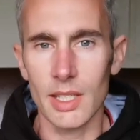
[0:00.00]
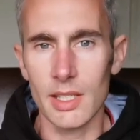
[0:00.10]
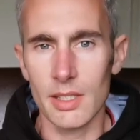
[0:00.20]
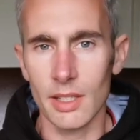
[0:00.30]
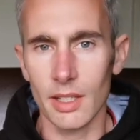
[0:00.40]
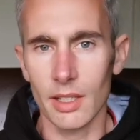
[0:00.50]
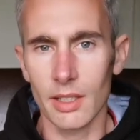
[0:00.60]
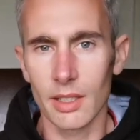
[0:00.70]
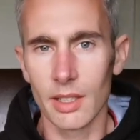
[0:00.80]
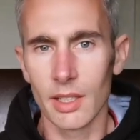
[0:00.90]
easier,
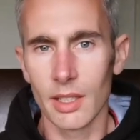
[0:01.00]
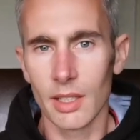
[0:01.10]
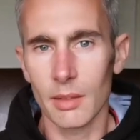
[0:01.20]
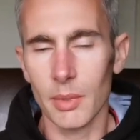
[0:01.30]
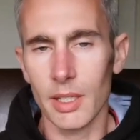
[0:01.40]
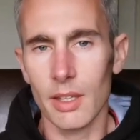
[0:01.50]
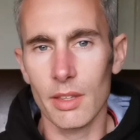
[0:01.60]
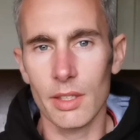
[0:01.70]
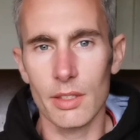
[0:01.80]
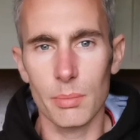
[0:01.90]

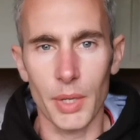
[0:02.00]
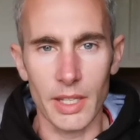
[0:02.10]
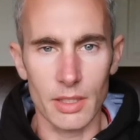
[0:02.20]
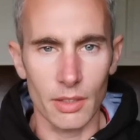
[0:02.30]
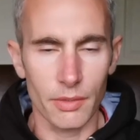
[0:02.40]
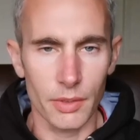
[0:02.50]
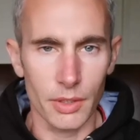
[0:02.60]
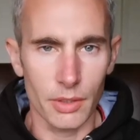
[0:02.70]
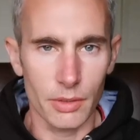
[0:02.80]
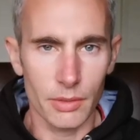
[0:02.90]
making things better for
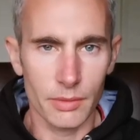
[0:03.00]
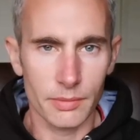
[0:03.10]
you.